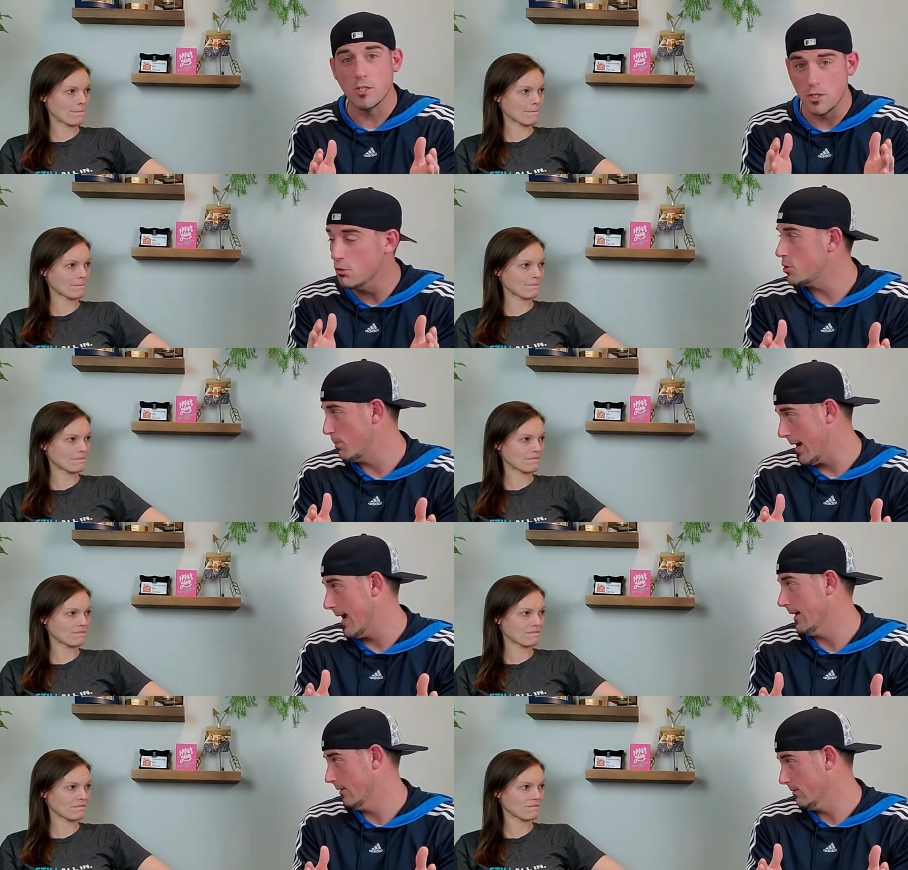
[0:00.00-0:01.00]

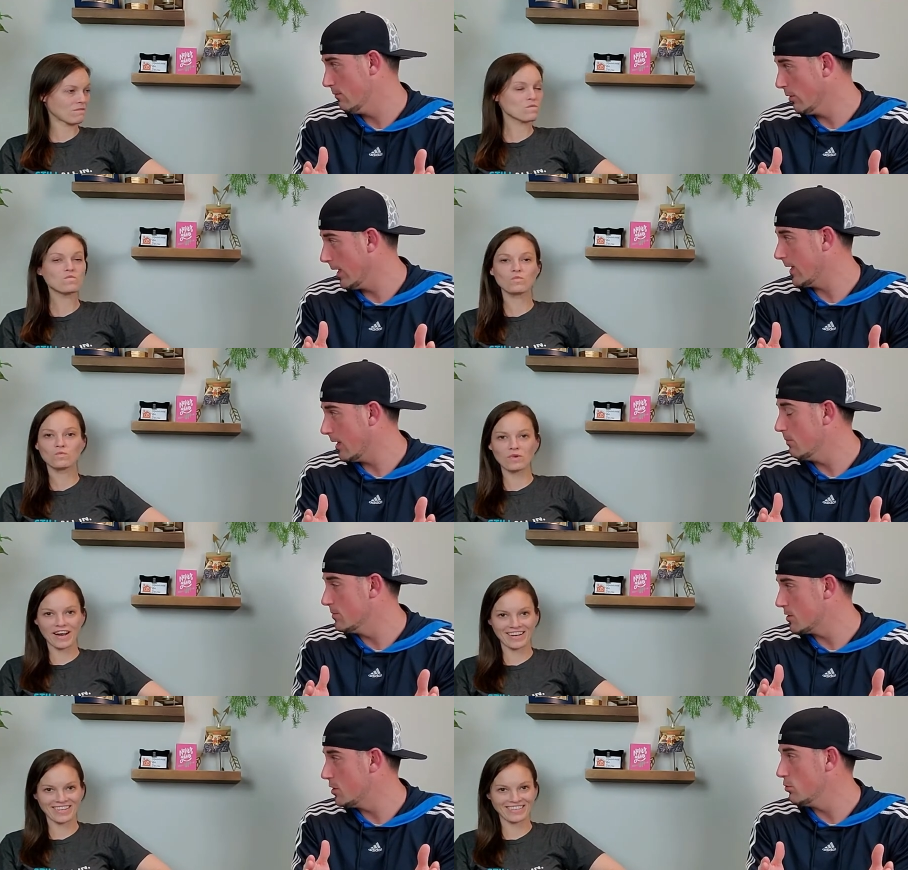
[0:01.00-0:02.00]
Speaker 1: douchebag when it
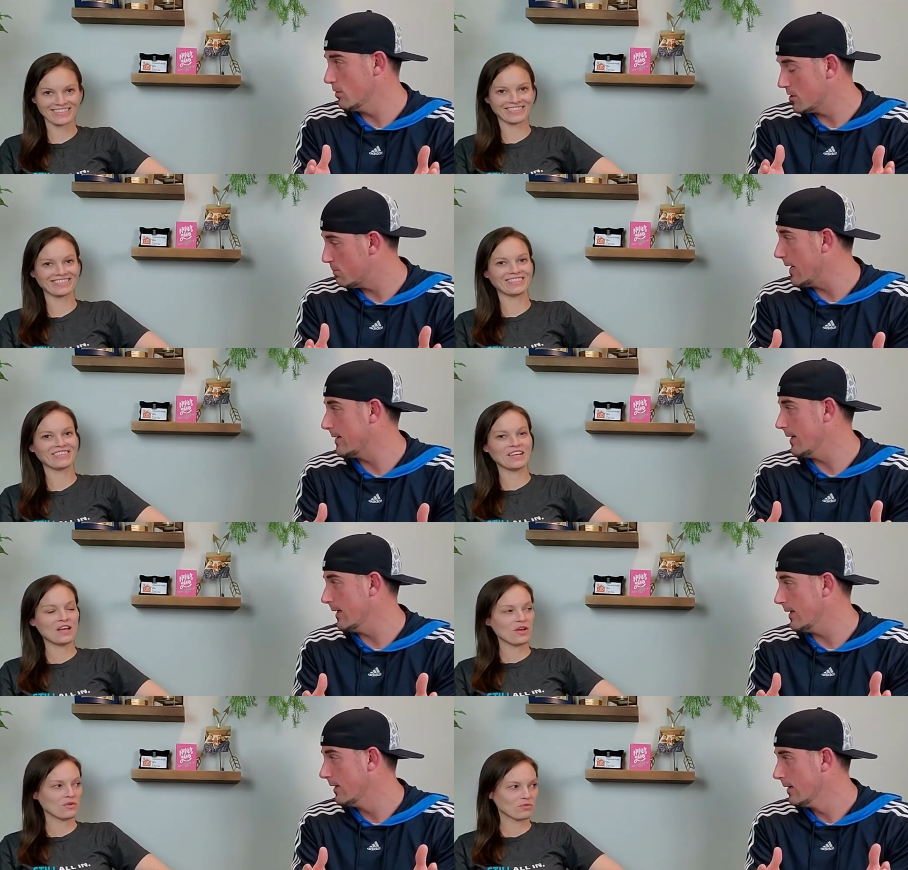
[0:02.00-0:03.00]
comes to
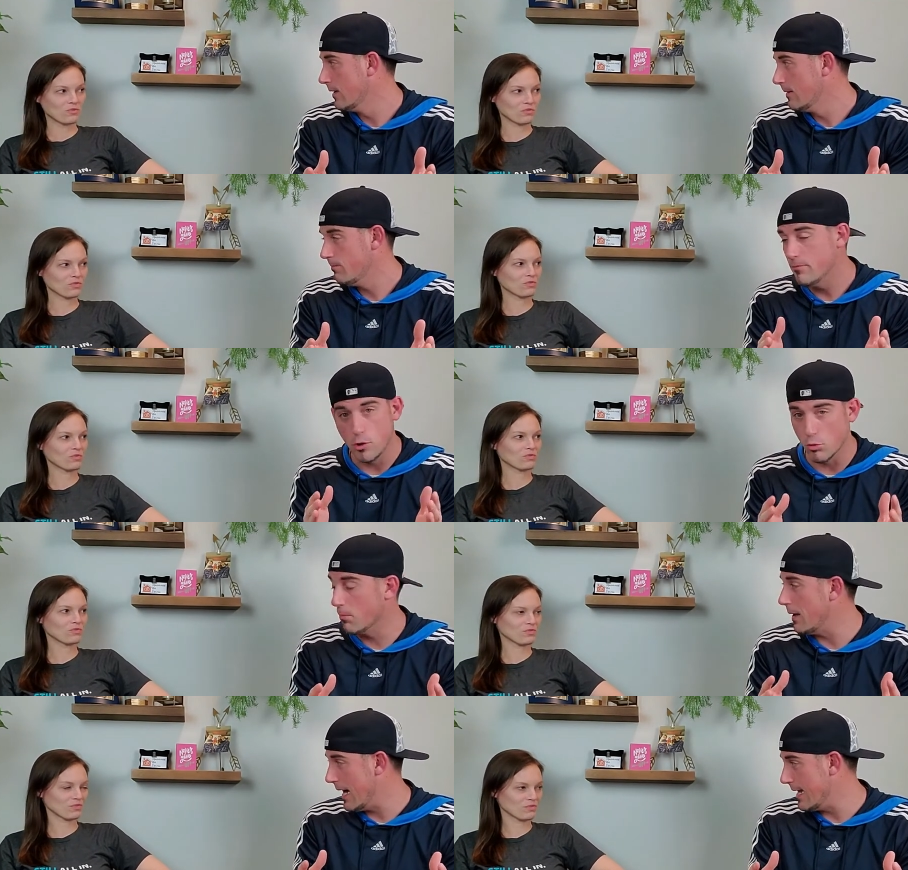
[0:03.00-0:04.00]
respecting your
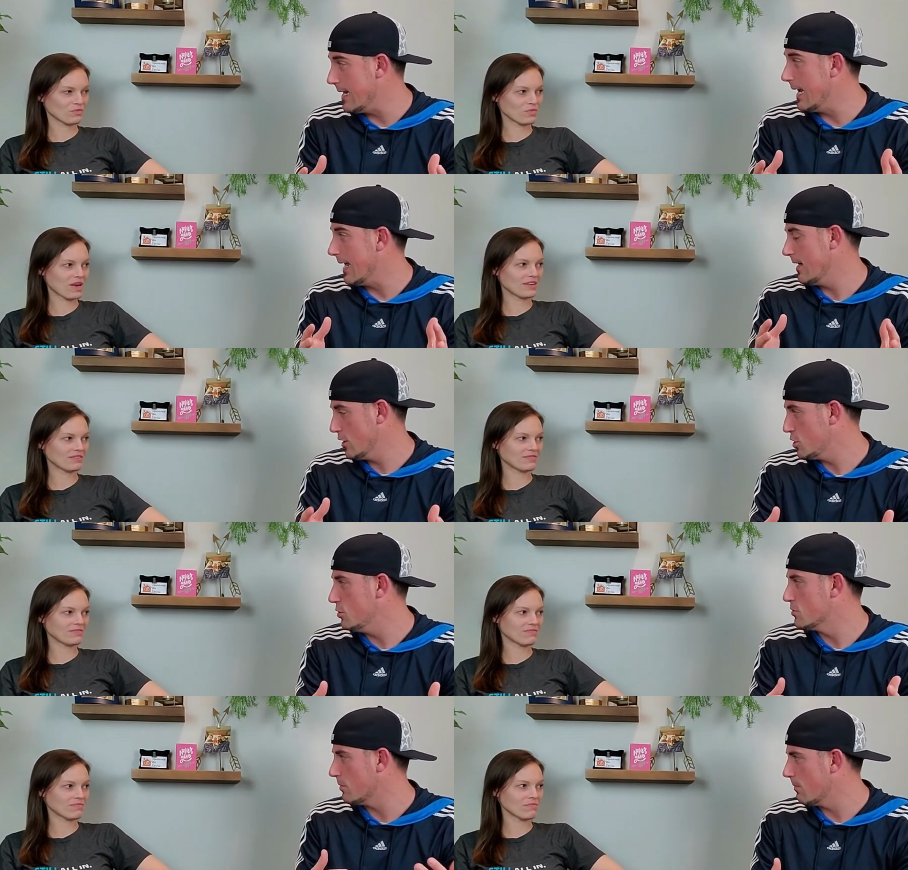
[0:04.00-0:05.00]
body right. and
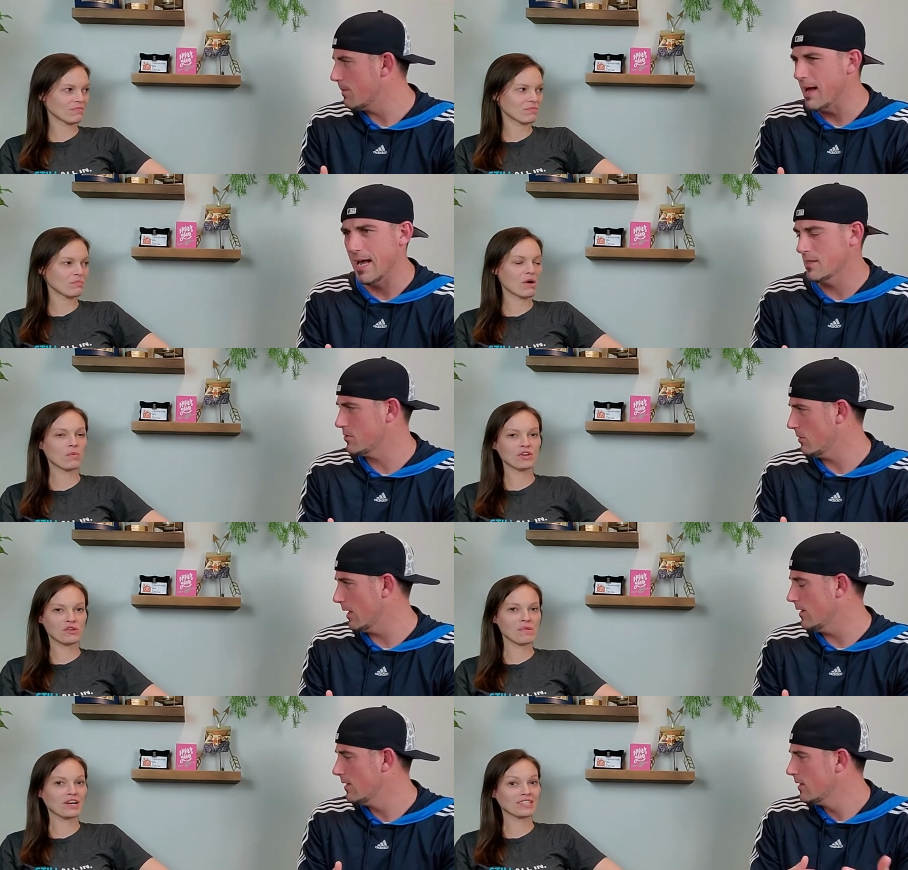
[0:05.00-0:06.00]
issues from the past. But when right? you
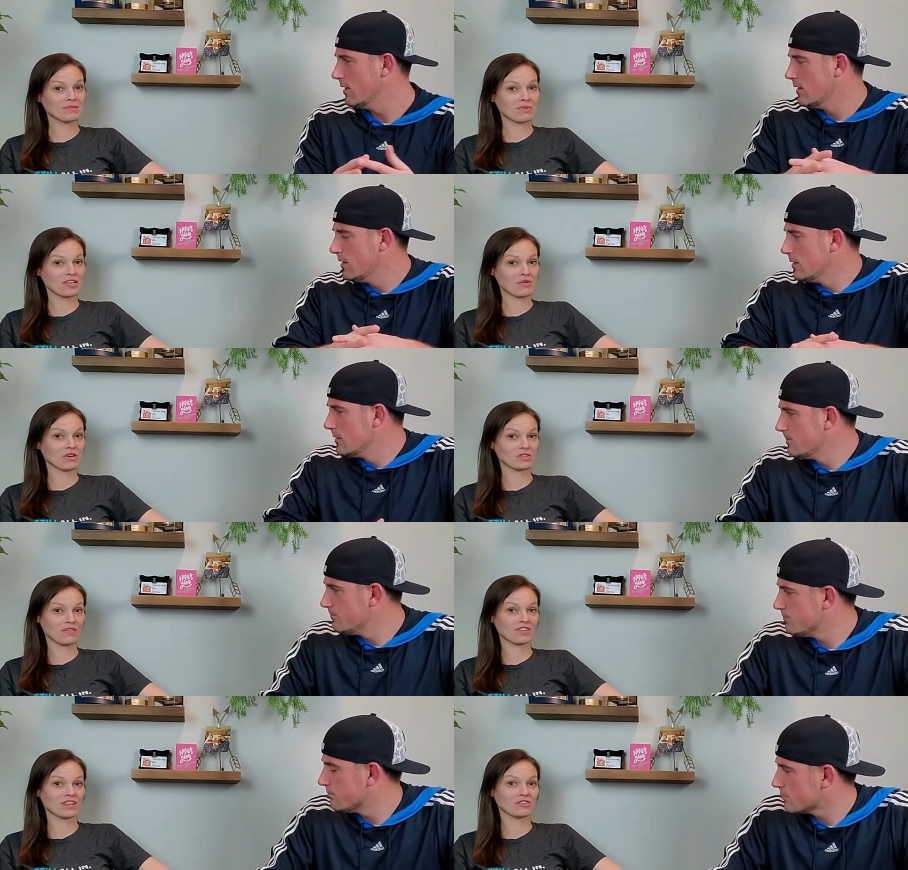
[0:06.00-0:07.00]
marry
Speaker 2: somebody, you also have
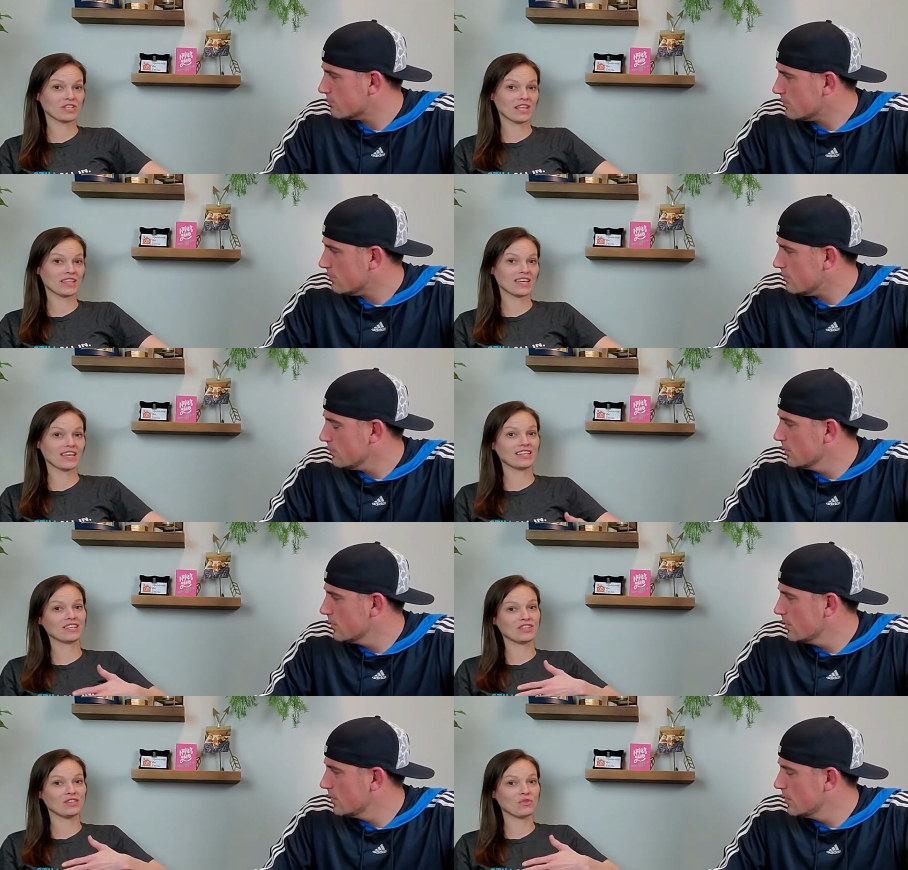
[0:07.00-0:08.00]
to understand that
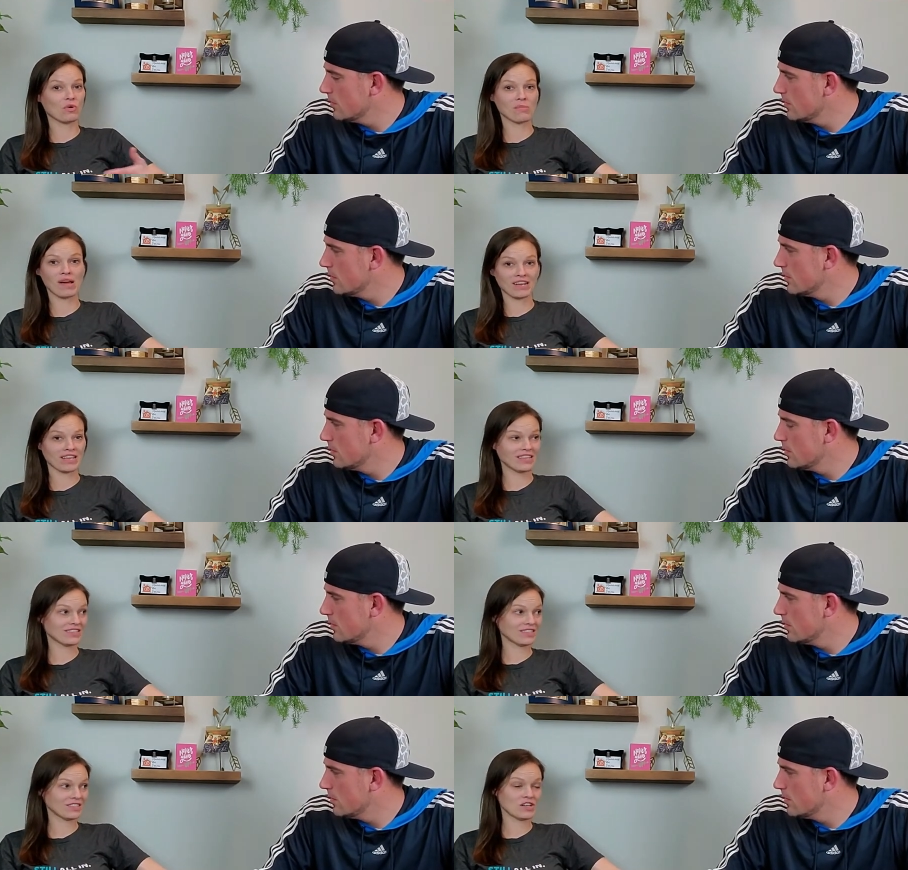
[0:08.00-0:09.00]
your body
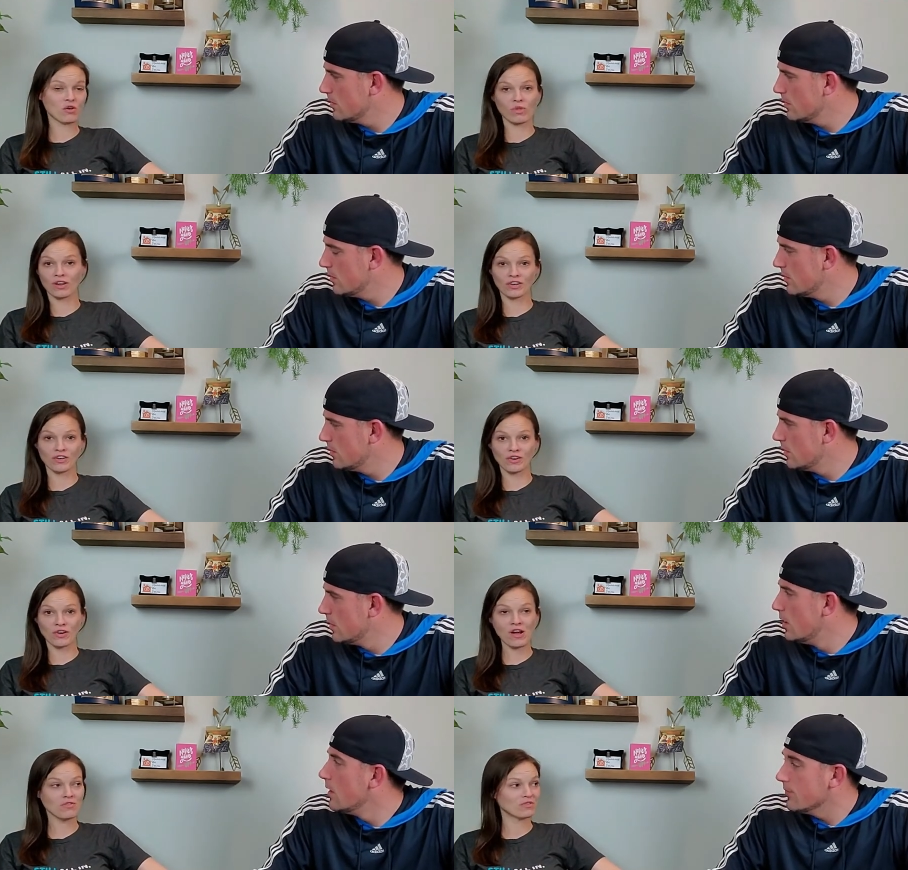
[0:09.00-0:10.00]
is no longer your
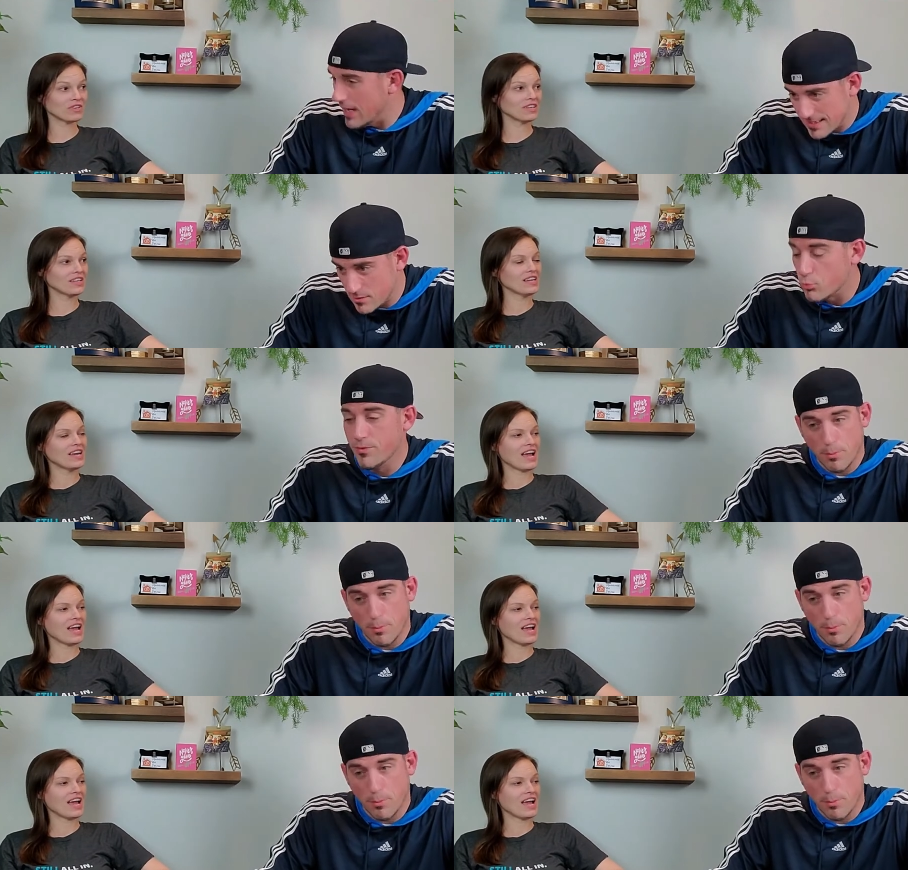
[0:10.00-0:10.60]
own. That's the